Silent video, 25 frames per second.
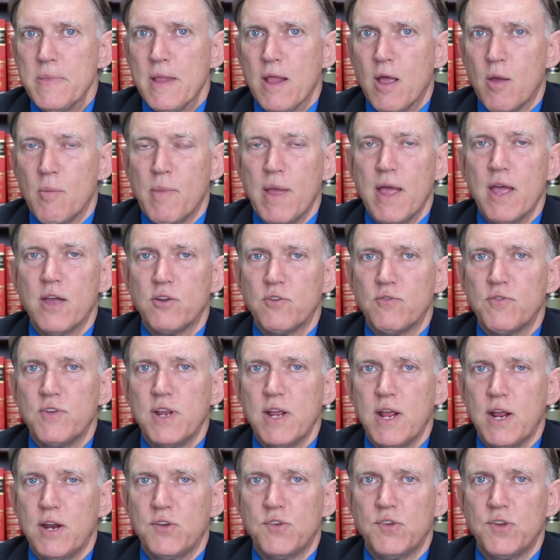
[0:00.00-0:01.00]
amount of
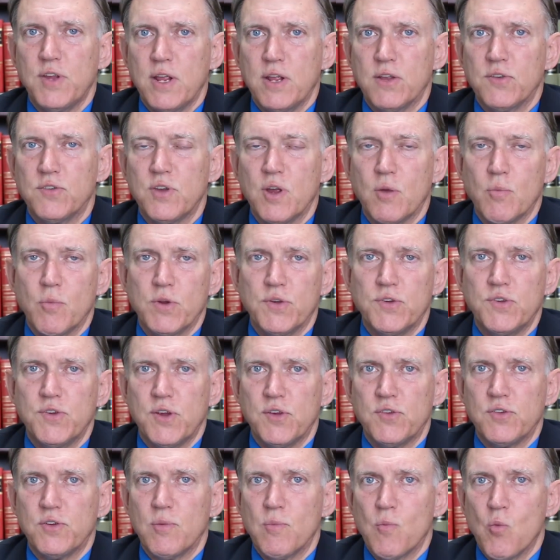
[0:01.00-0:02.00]
THC in someone's
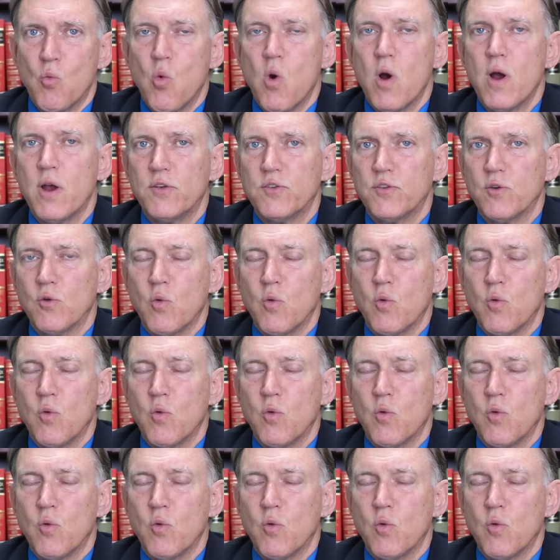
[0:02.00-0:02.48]
system was